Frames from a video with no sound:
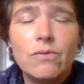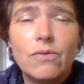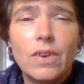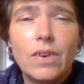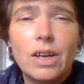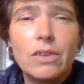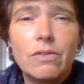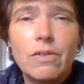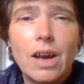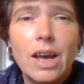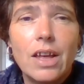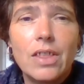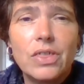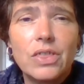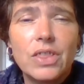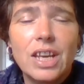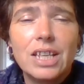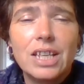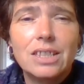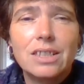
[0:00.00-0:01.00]
for
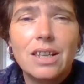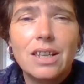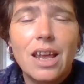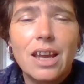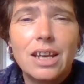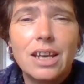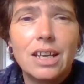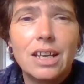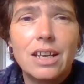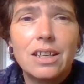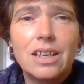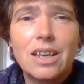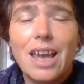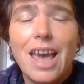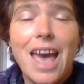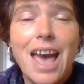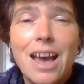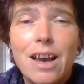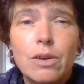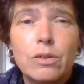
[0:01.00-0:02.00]
things like
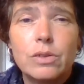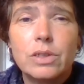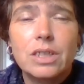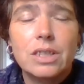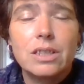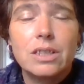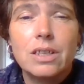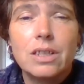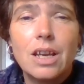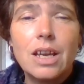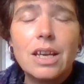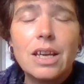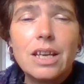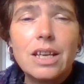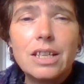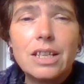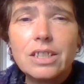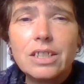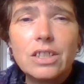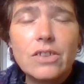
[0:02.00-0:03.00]
cows and
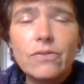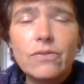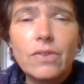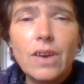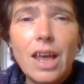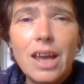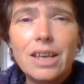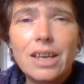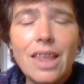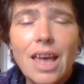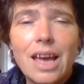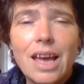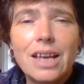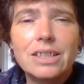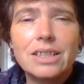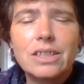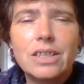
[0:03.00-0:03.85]
stuff like that.